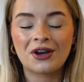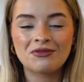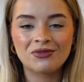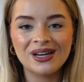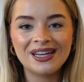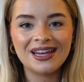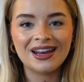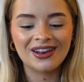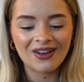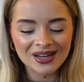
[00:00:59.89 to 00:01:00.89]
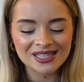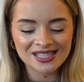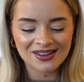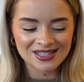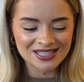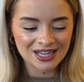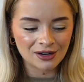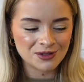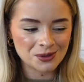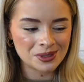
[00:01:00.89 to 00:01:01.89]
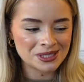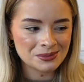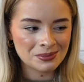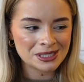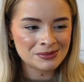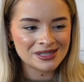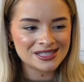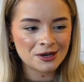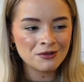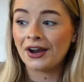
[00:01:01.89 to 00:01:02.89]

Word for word: and I really liked the idea of doing some bits myself.